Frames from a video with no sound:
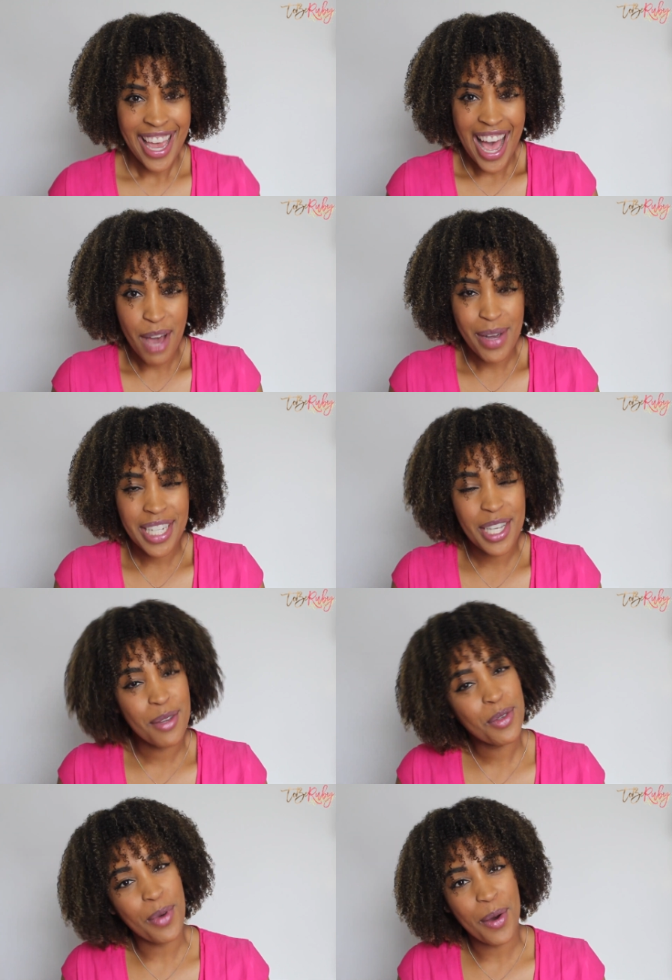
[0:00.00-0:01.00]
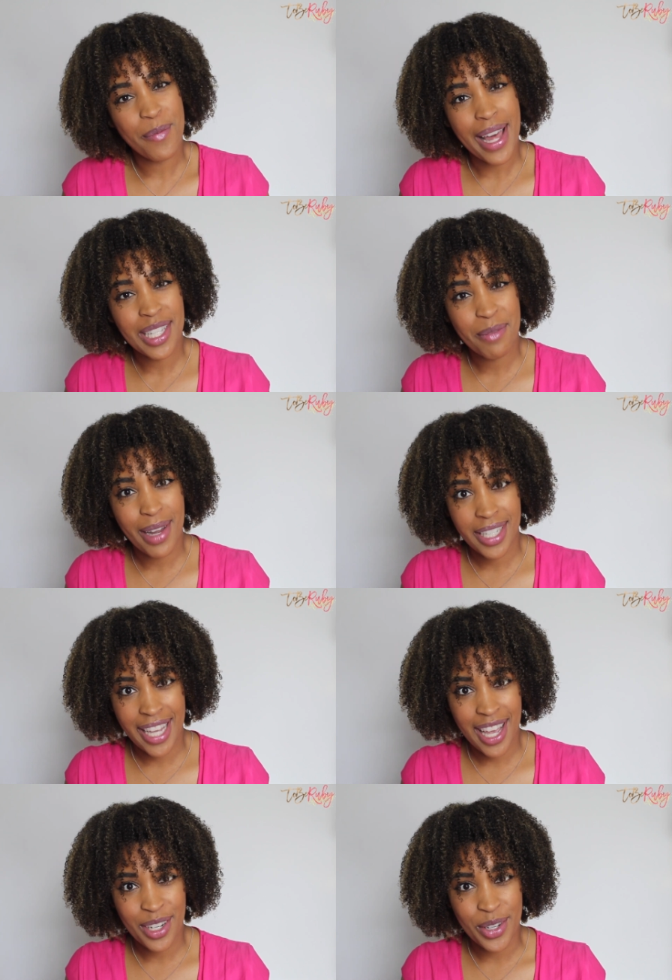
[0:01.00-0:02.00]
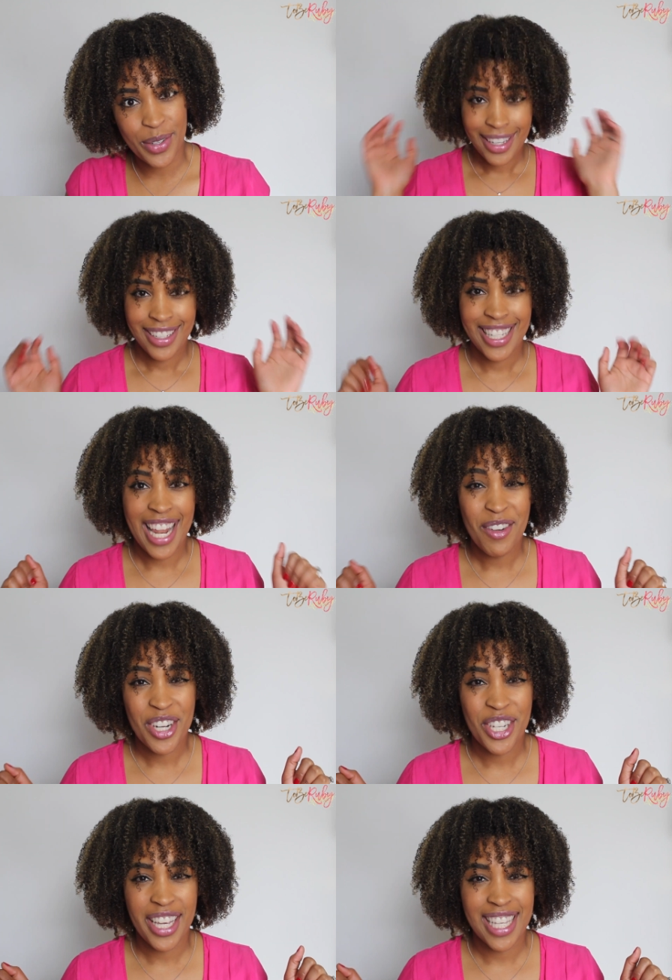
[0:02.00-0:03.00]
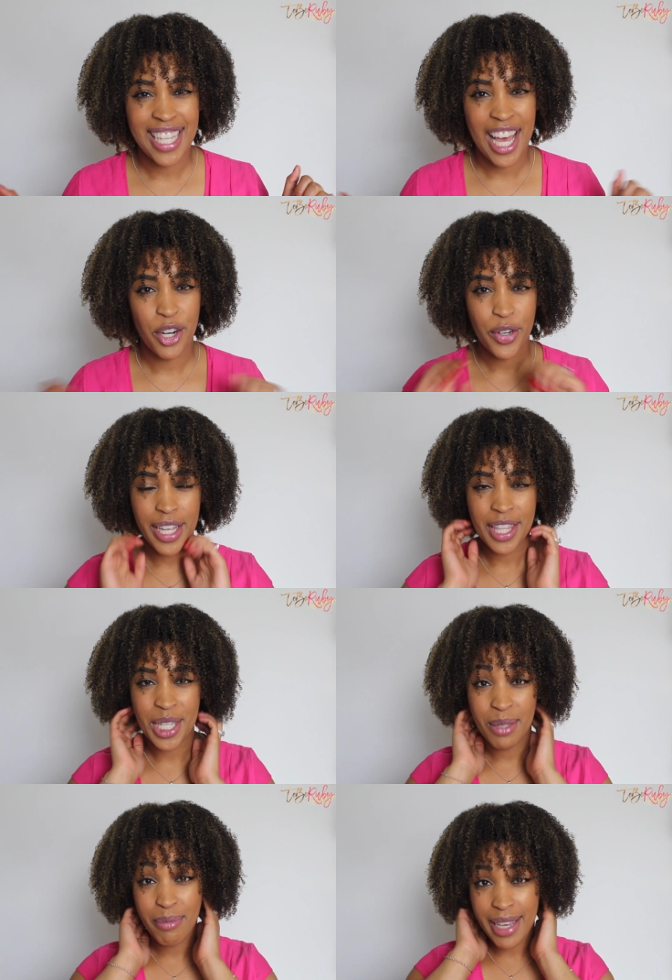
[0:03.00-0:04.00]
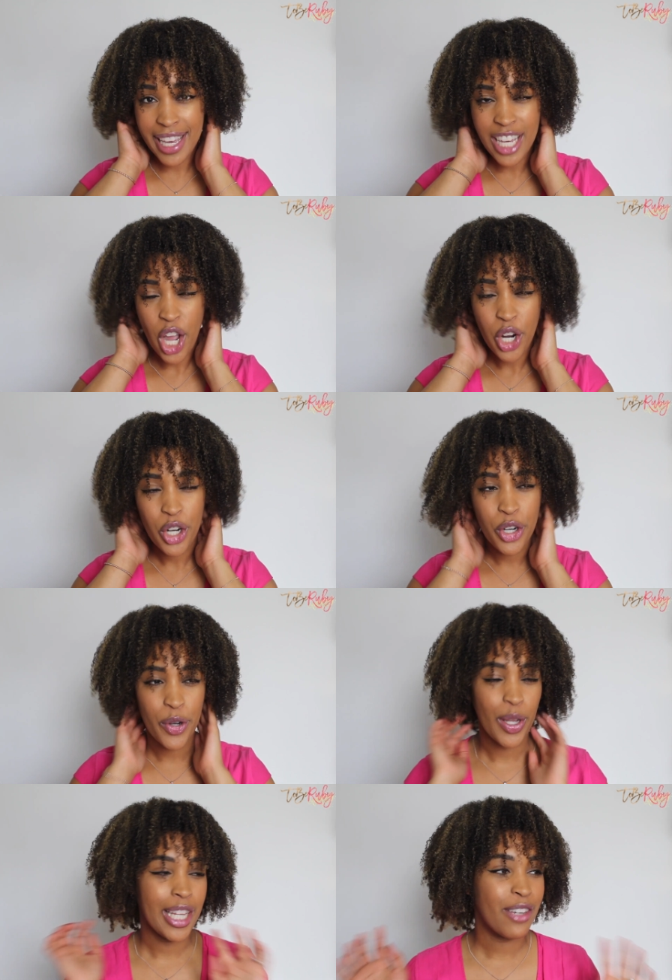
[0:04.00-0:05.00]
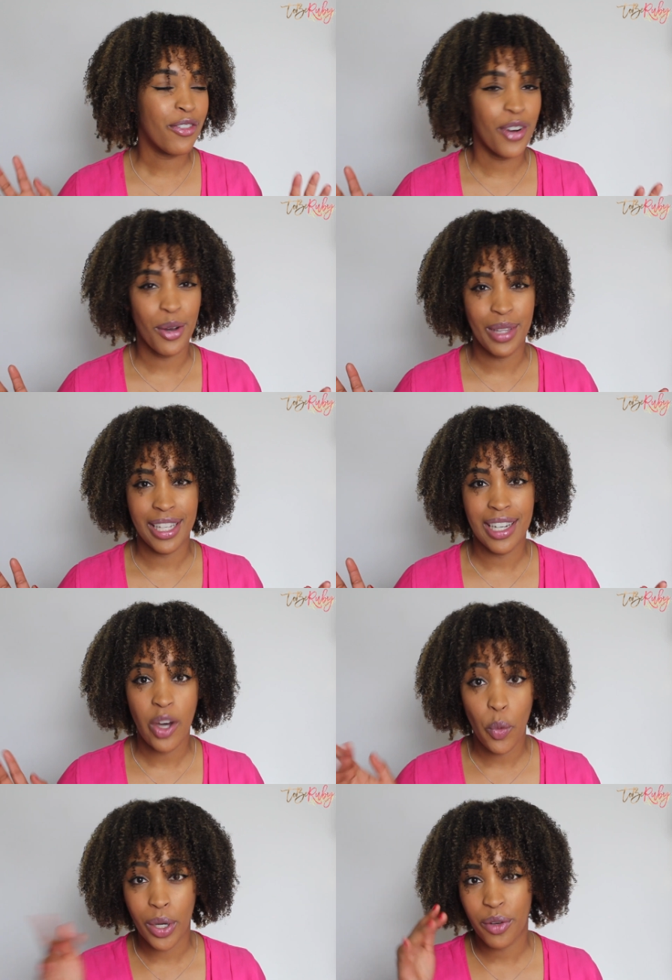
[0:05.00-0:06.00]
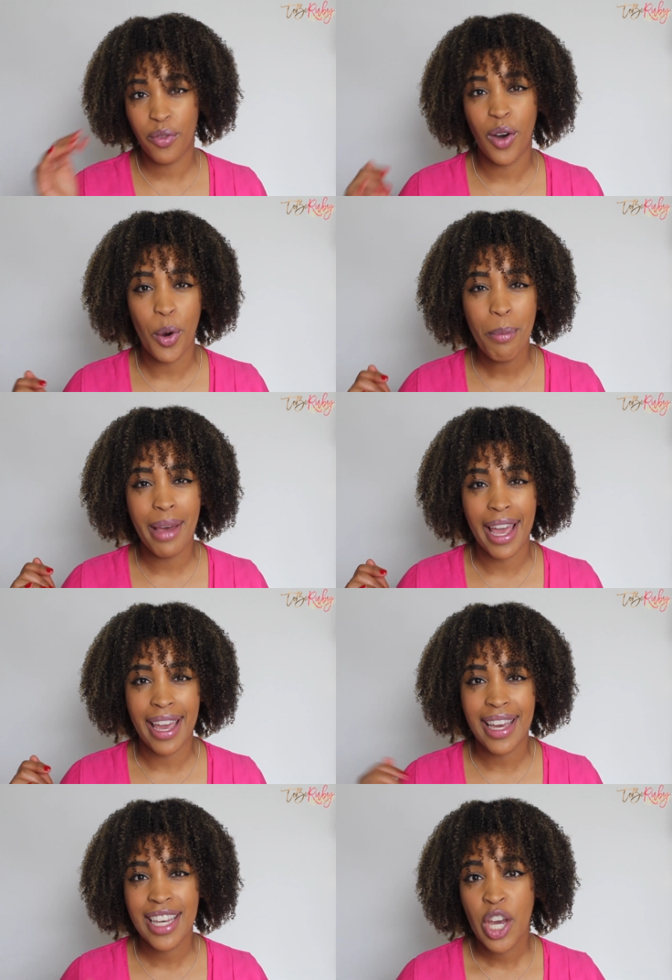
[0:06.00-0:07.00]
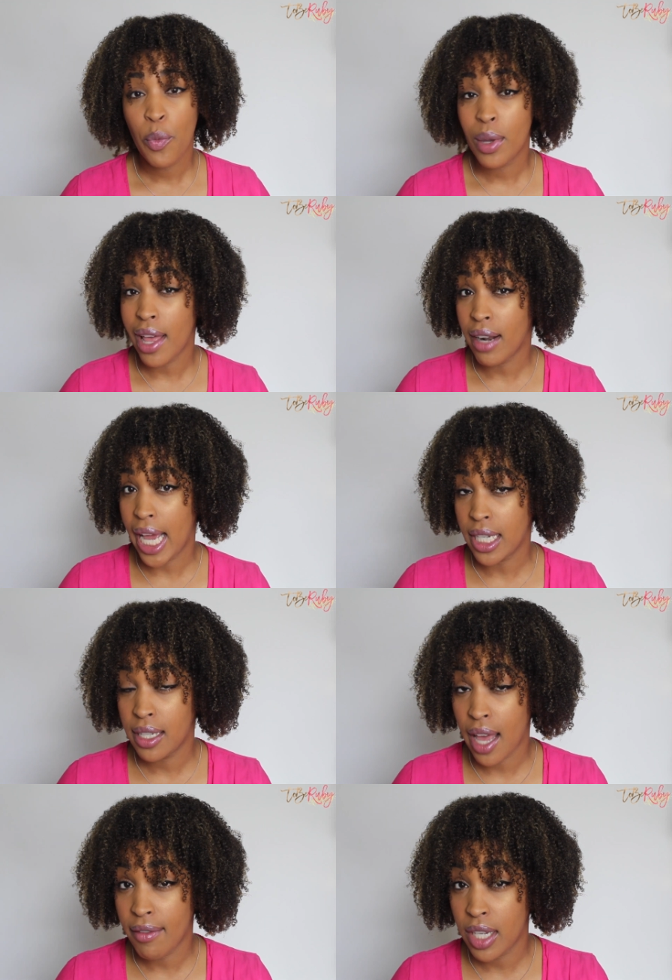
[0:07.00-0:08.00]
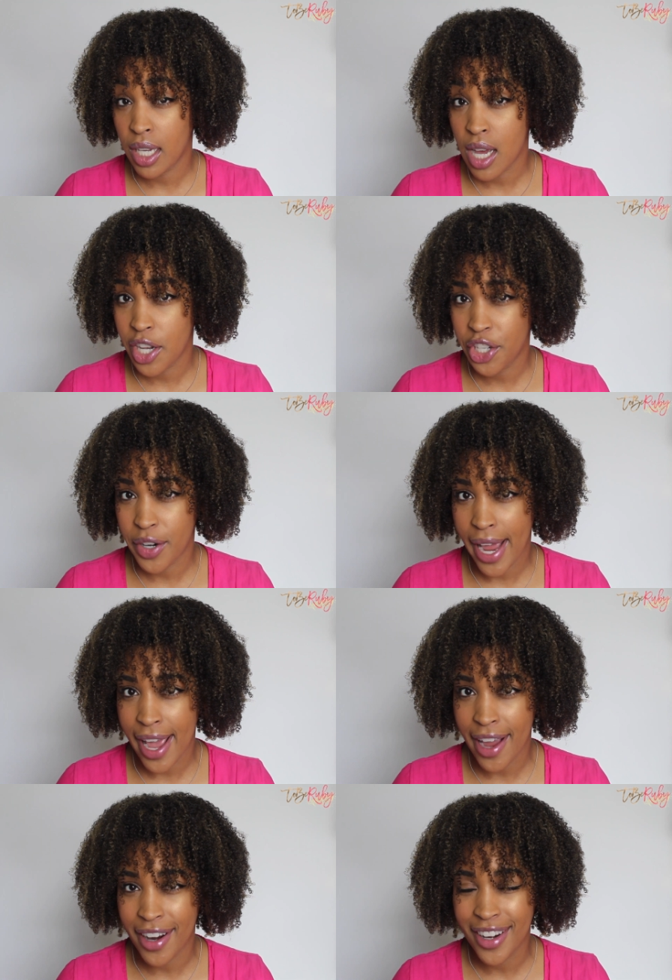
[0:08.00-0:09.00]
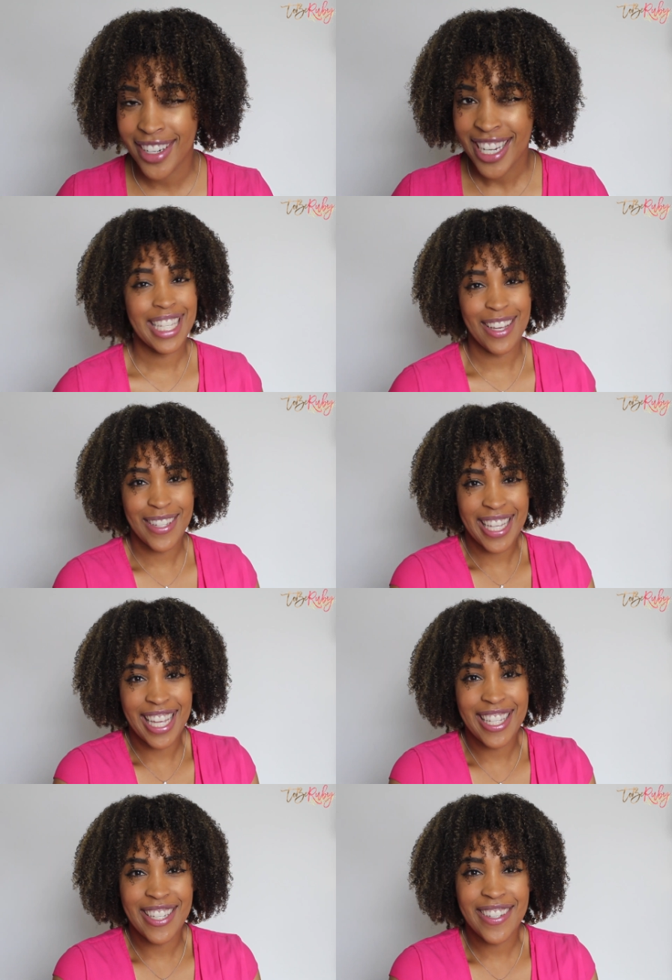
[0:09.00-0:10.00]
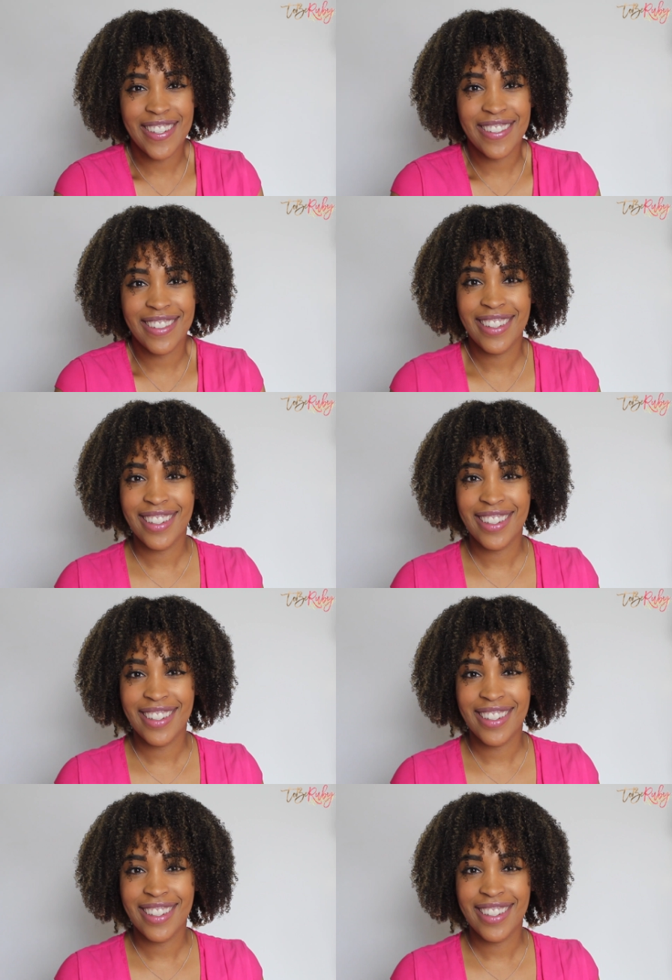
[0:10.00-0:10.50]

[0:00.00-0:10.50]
Hi my gems, welcome back to my channel. Today I'm going to show you guys how I create this big curly fro look with a faux bang without actually having to cut your hair. So stay tuned.